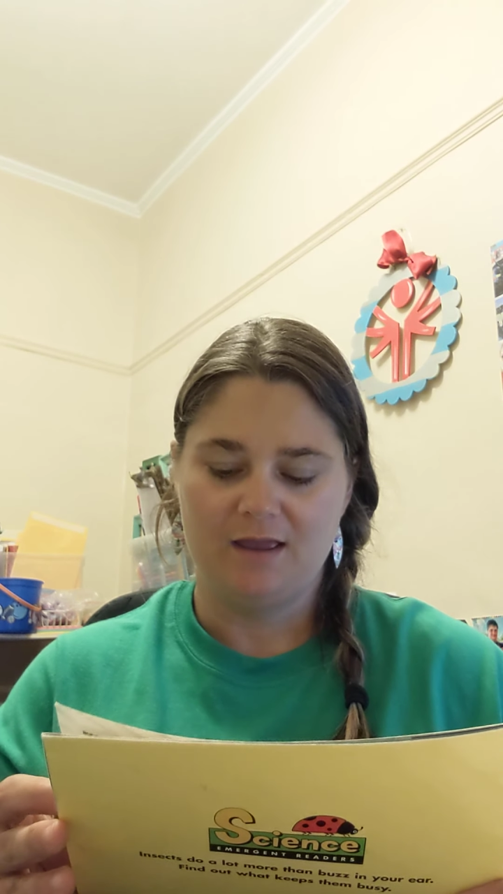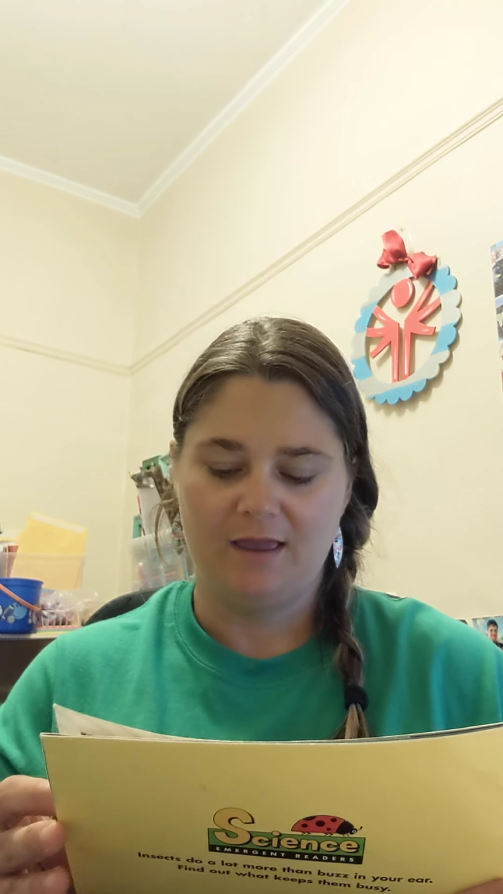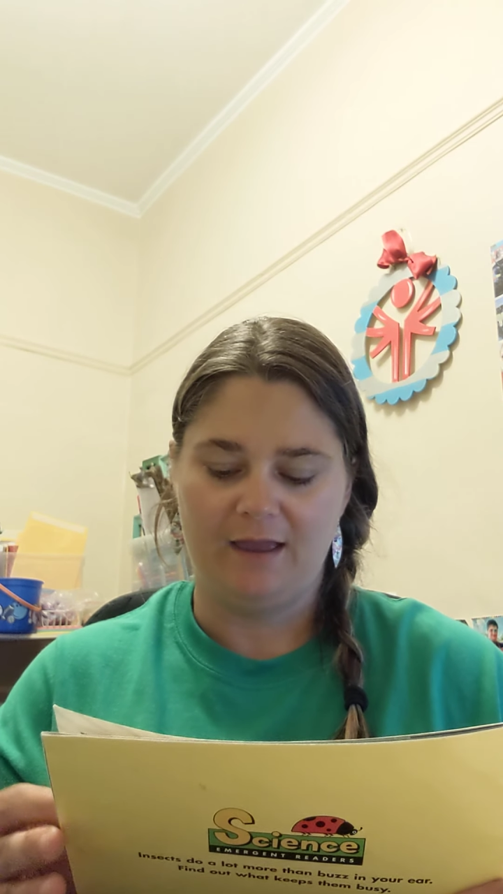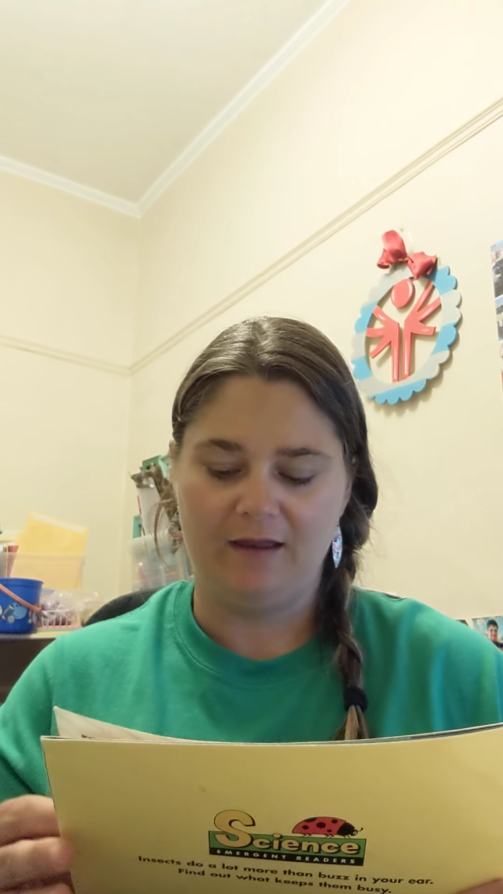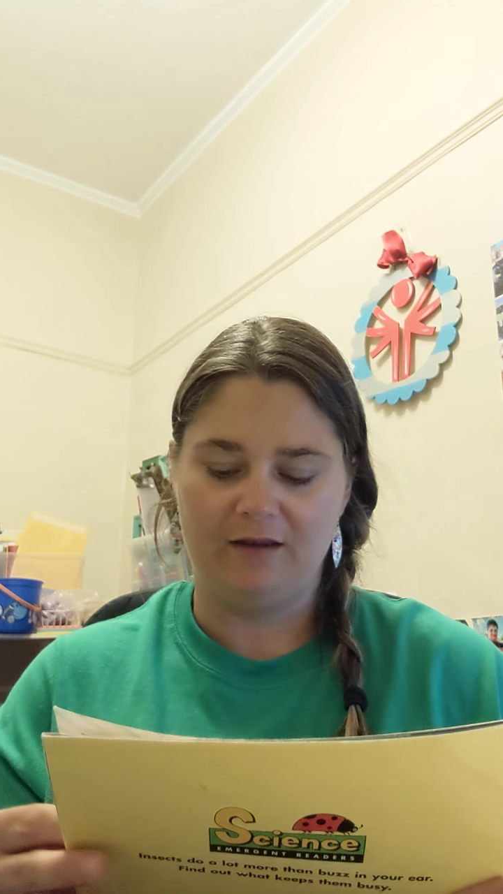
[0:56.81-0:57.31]

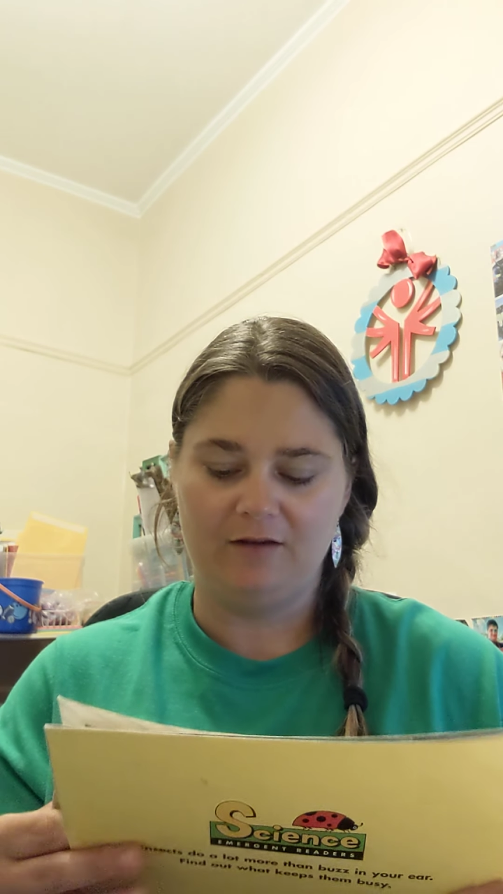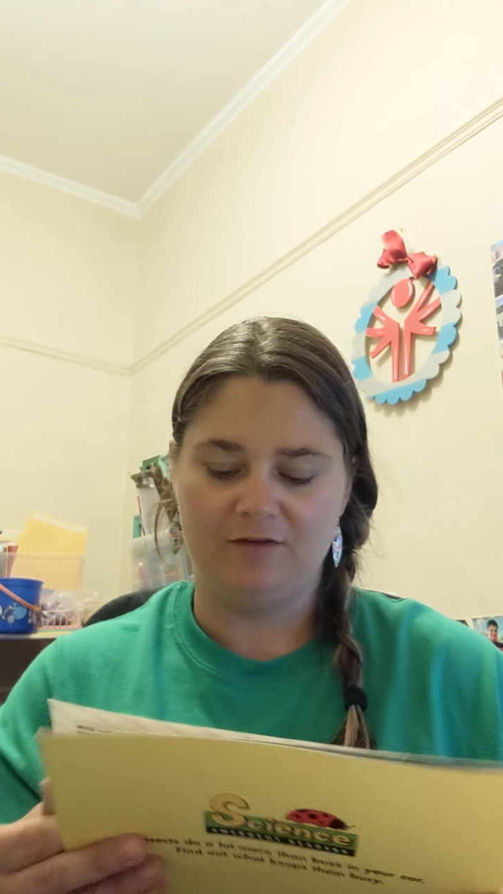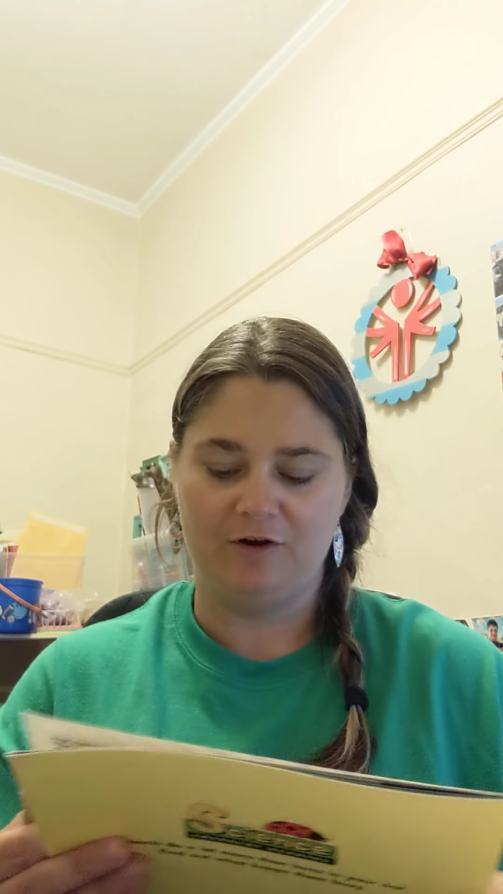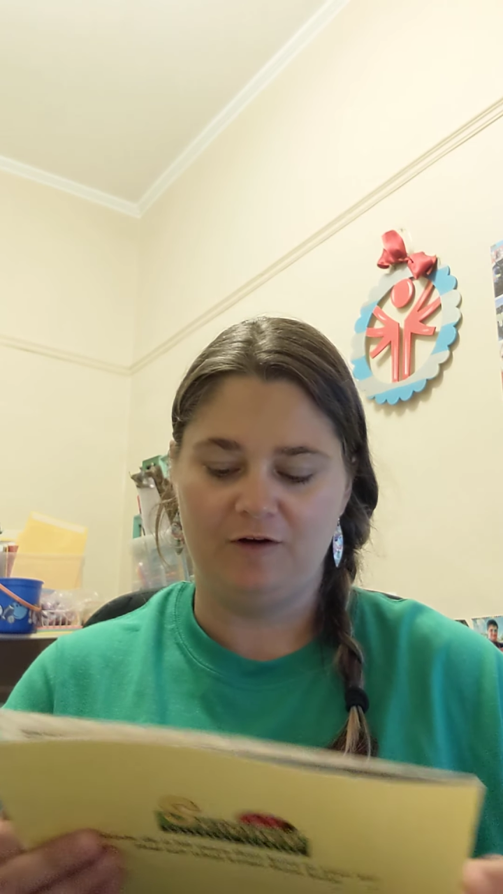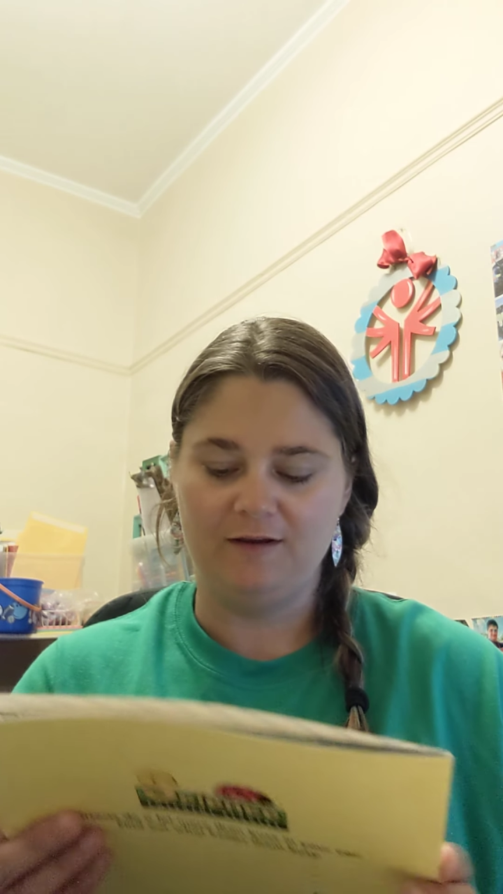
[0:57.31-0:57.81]

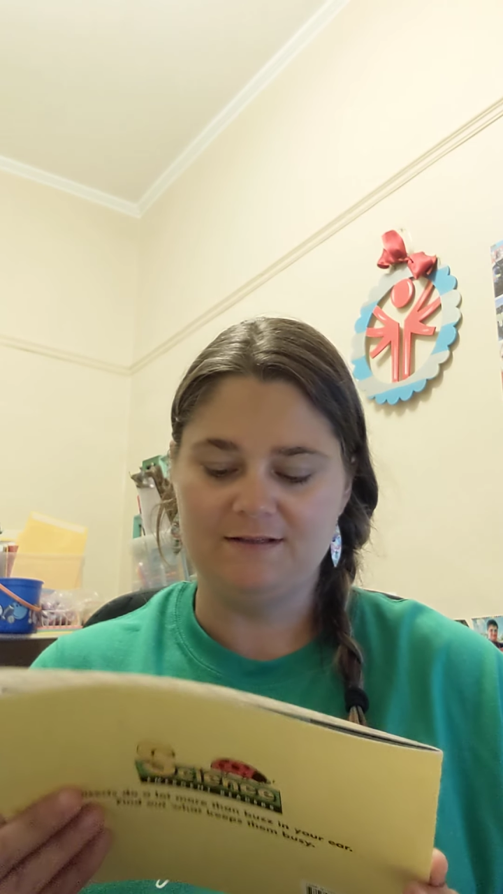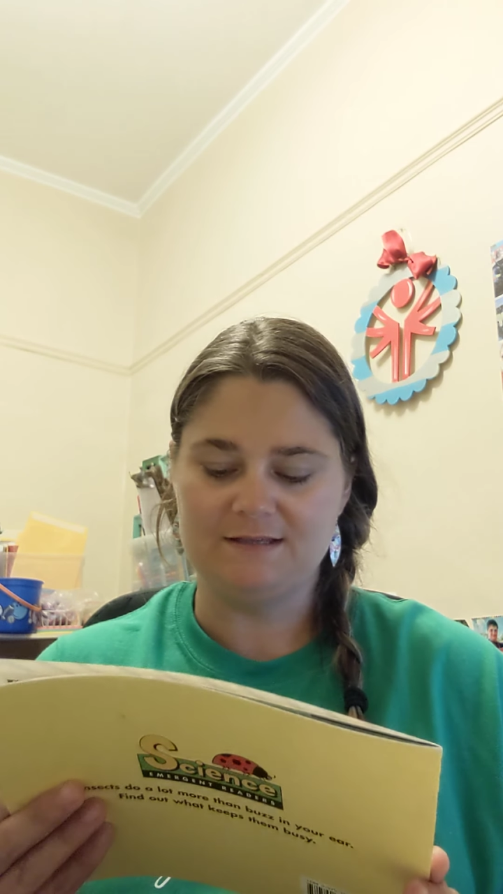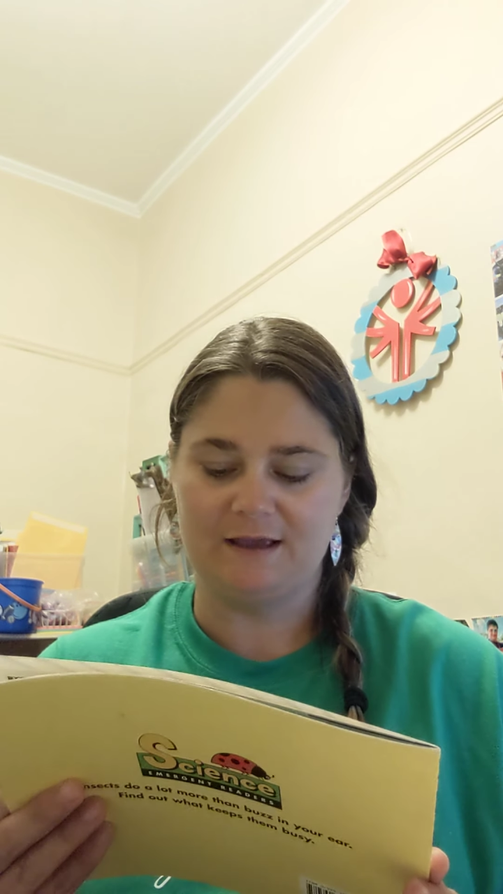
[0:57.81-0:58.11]
Canizares